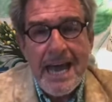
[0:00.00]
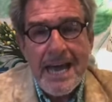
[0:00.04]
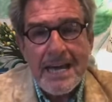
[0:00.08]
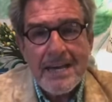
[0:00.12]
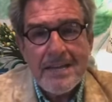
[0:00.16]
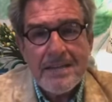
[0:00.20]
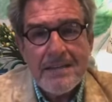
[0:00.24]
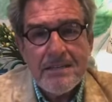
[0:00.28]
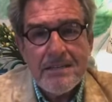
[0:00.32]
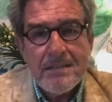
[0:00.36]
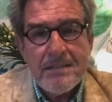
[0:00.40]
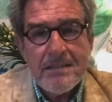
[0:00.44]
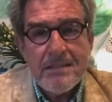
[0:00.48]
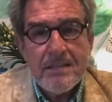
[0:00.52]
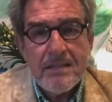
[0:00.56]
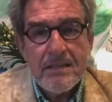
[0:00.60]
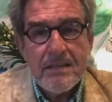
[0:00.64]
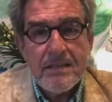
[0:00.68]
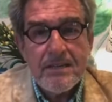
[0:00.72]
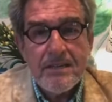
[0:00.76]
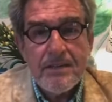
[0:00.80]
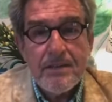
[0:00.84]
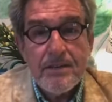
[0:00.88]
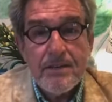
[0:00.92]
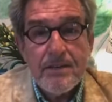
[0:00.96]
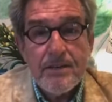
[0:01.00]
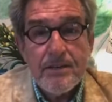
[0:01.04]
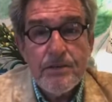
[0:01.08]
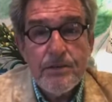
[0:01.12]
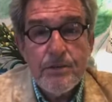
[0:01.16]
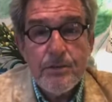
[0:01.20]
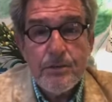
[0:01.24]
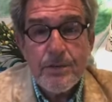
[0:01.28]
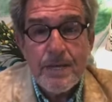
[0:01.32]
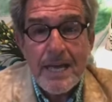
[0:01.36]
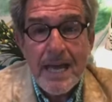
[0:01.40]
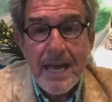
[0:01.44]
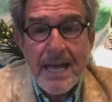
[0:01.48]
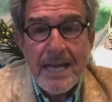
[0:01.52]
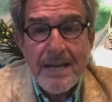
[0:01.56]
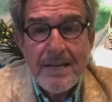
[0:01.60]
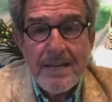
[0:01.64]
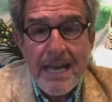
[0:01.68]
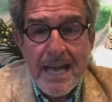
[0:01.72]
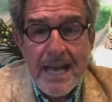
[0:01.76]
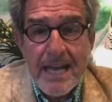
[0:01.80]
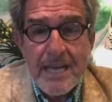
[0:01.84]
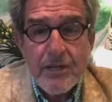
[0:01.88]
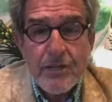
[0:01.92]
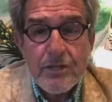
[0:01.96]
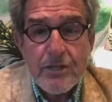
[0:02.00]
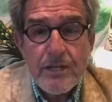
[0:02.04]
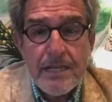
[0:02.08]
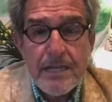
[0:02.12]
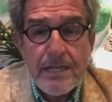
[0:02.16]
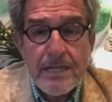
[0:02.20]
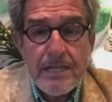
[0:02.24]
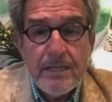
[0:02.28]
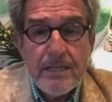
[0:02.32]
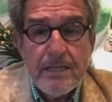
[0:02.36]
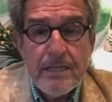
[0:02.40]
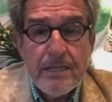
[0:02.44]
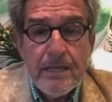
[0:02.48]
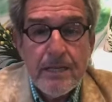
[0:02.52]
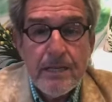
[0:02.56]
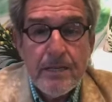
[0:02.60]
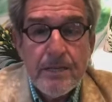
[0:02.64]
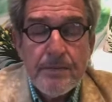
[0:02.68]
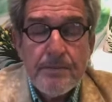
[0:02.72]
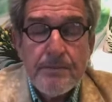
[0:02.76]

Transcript: and you can actually